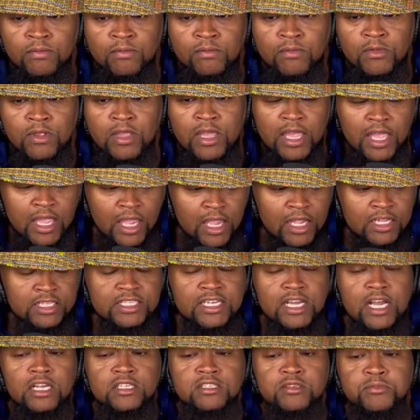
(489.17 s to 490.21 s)
And
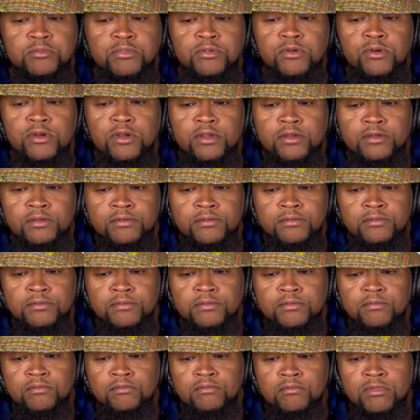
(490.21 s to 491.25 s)
child support.
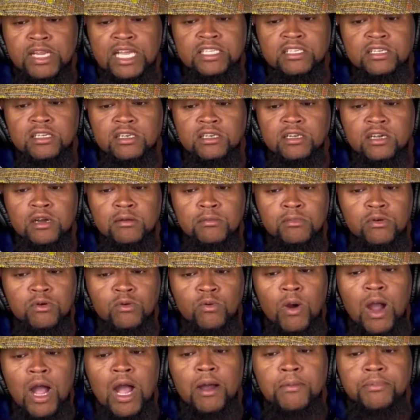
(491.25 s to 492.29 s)
That's a double
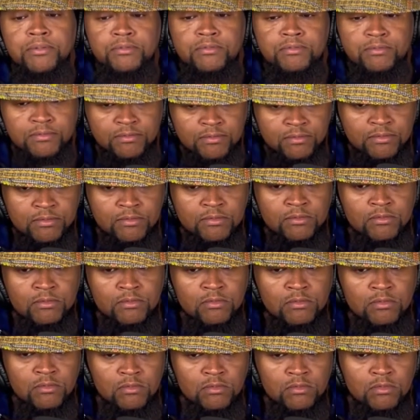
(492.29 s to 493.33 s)
whop.
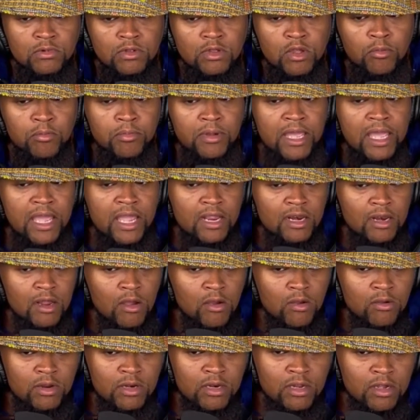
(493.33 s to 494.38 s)
Mm. Your bag
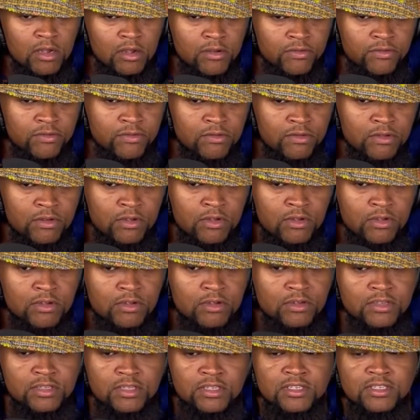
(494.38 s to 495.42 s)
long
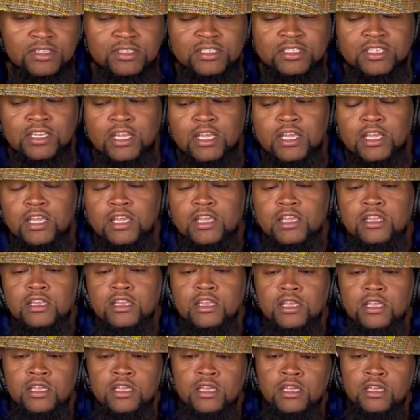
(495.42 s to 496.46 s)
enough? Shit.
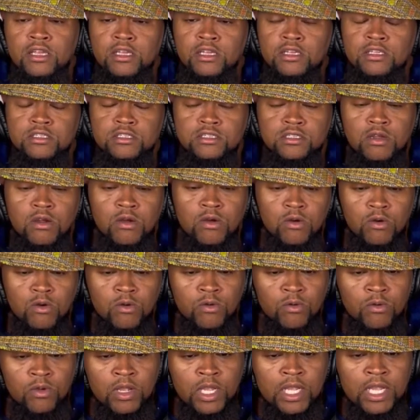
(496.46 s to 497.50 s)
Shit. So...
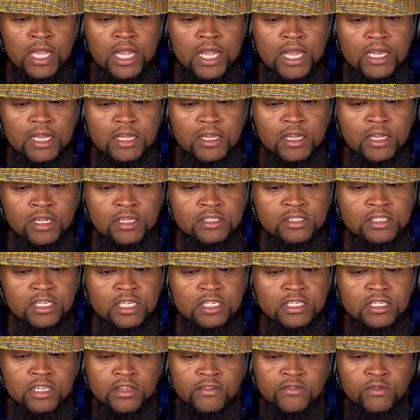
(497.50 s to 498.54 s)

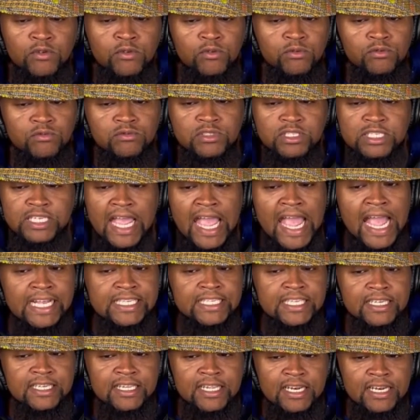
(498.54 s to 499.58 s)
Just if you just
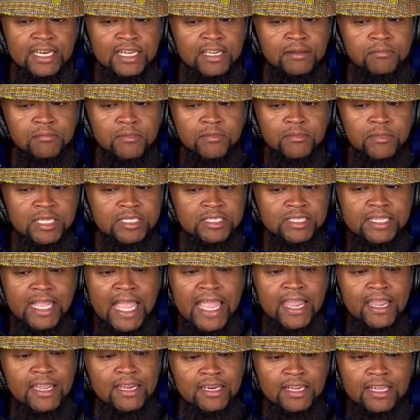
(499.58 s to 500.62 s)
accidentally,
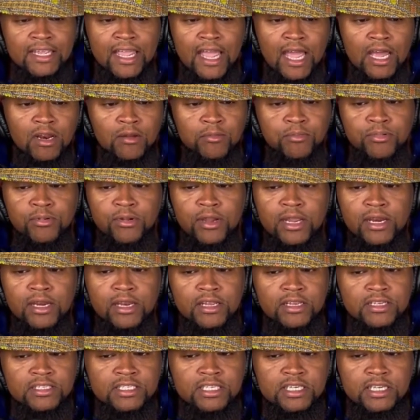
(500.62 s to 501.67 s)
mistakenly got her pregnant
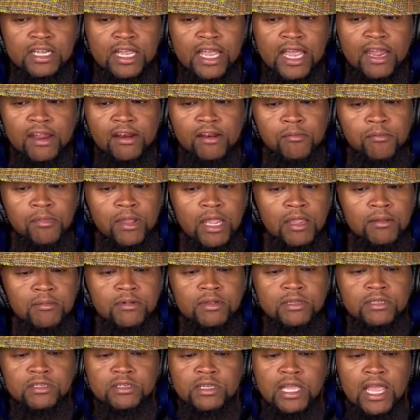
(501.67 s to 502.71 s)
and she had a baby.
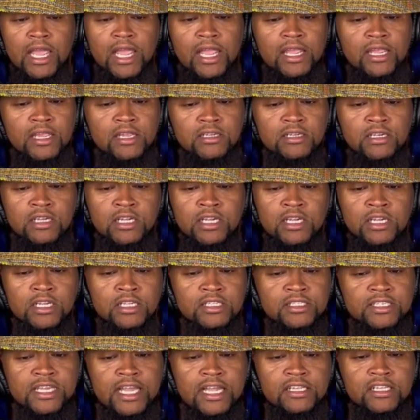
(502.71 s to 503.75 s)
Okay. Hey,
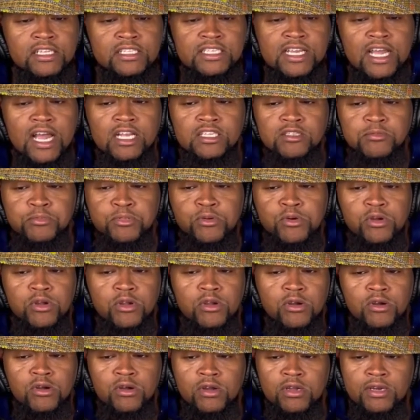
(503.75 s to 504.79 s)
take the child support
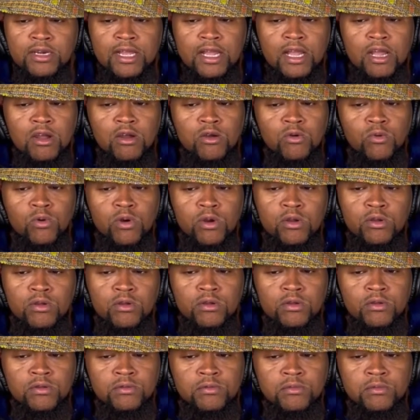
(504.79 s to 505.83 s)
card out, work.
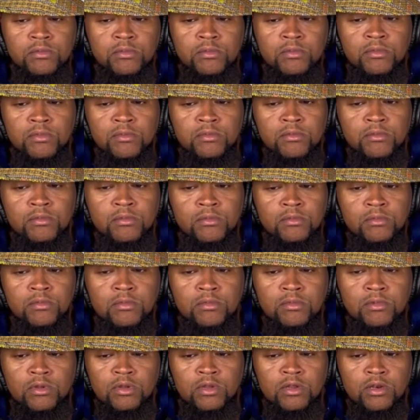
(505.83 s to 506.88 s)
Mm-hmm.
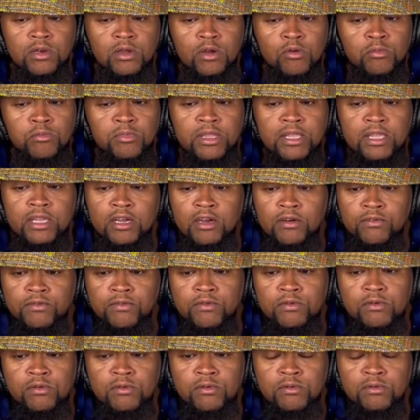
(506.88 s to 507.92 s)
You know, be careful.
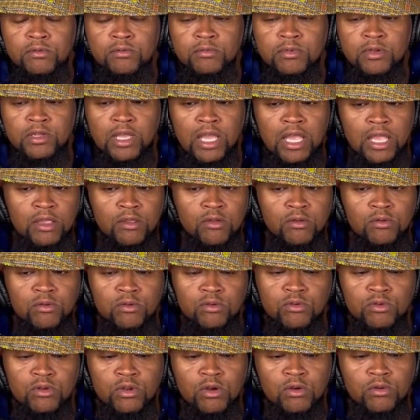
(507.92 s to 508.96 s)
But yeah, you,
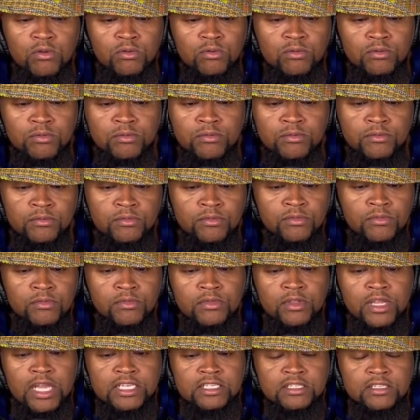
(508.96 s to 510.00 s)
you know. Shit.
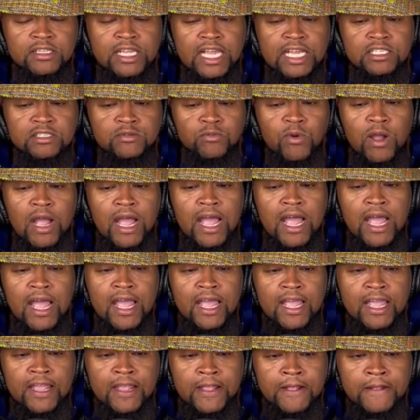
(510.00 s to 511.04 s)
That's that's why,